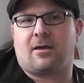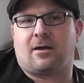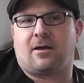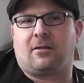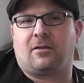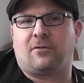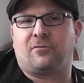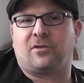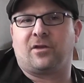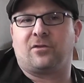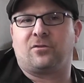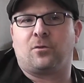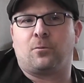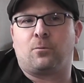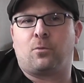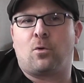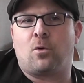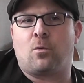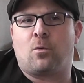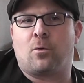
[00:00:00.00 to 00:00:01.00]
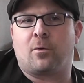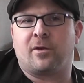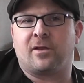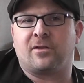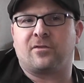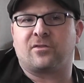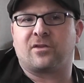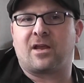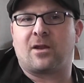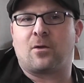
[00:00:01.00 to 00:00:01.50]
I love to get to a point where we
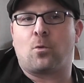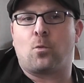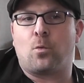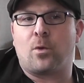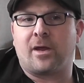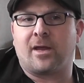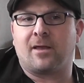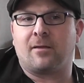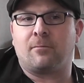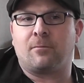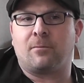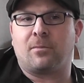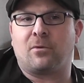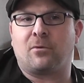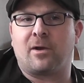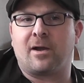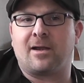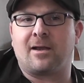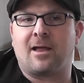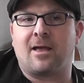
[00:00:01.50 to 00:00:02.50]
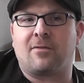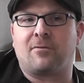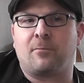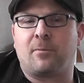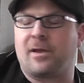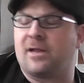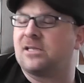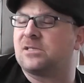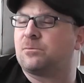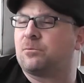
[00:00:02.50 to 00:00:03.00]
can just kind of wing it, but right now the
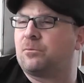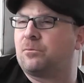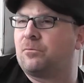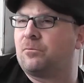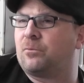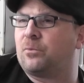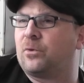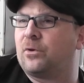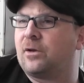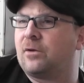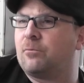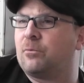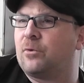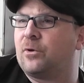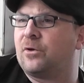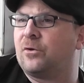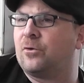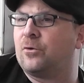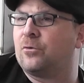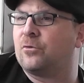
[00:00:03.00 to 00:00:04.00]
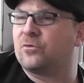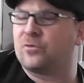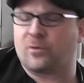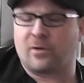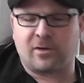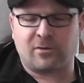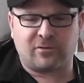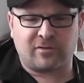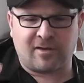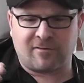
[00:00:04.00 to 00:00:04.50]
band's pretty new,
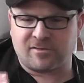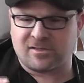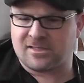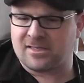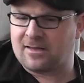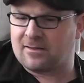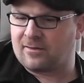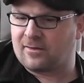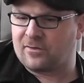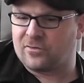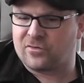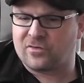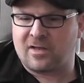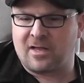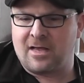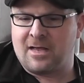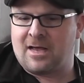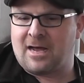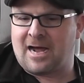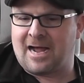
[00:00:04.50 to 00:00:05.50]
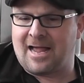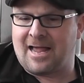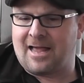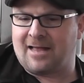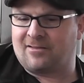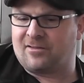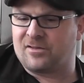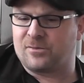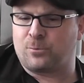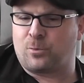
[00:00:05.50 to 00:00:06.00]
so I usually have a set list.
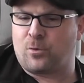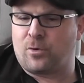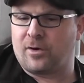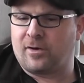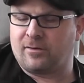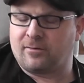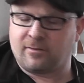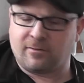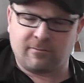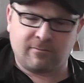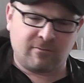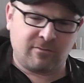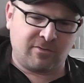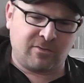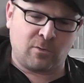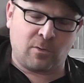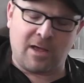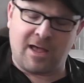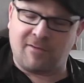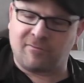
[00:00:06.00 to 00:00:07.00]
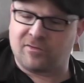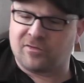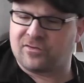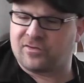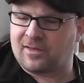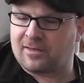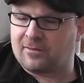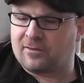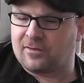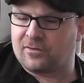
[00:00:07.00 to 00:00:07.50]
At this point, they'll have the
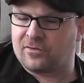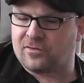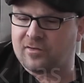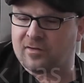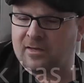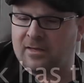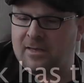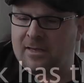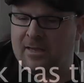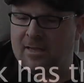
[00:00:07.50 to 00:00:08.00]
set list.